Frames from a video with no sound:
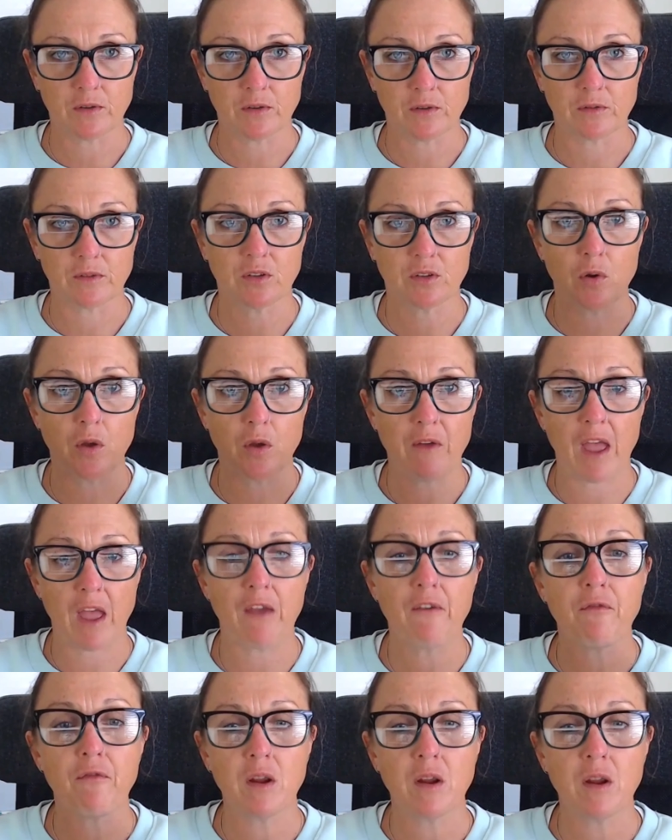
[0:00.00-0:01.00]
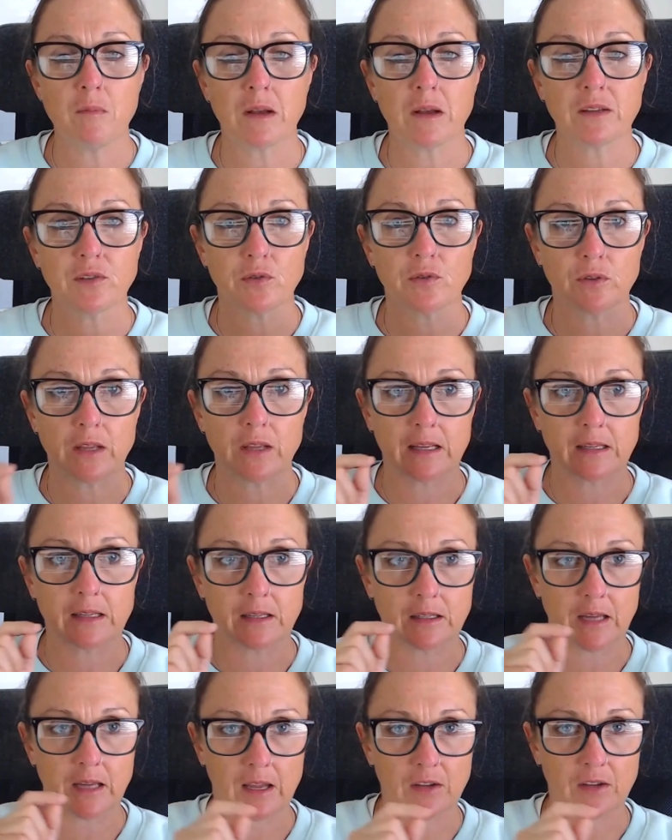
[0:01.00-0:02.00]
muscles. So every muscle is
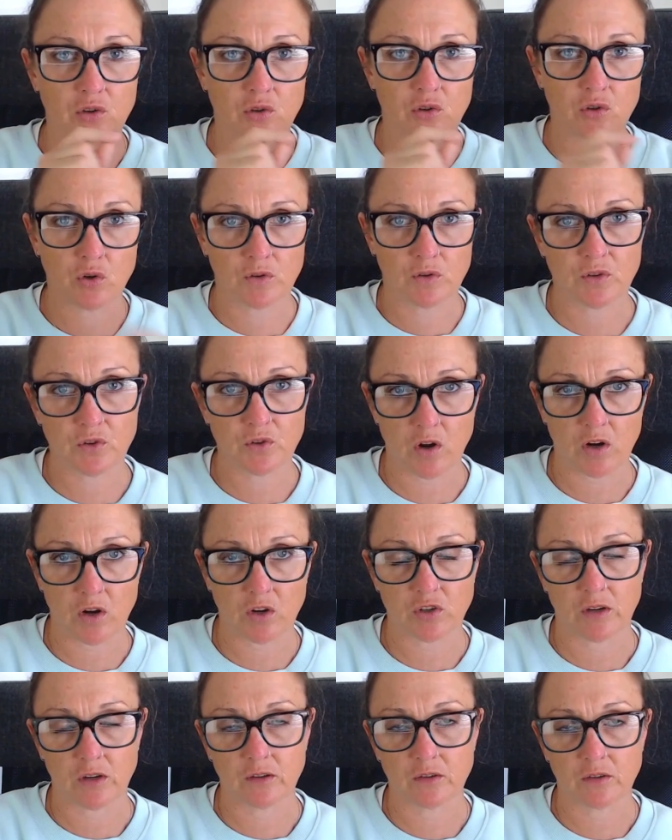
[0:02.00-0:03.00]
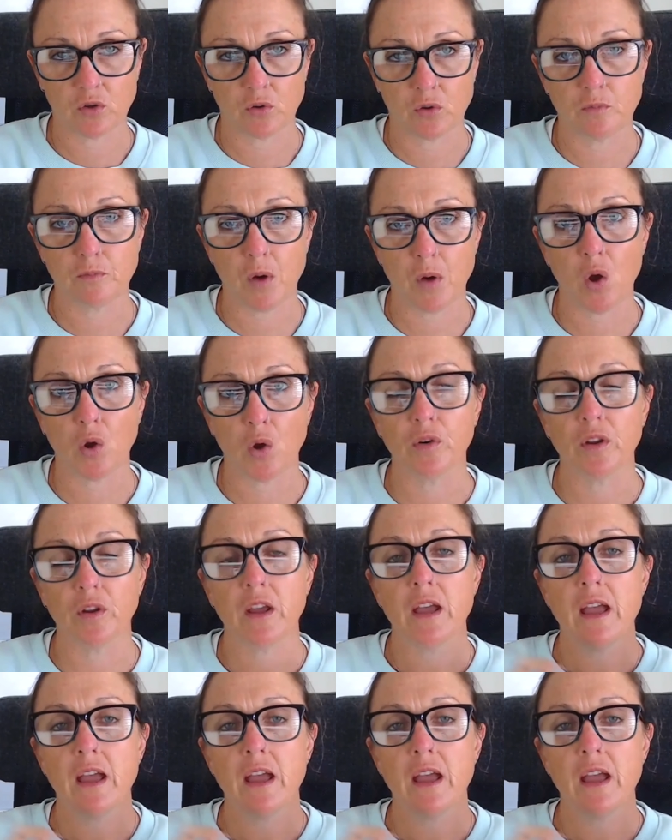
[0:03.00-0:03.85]
attached to structure, to bone.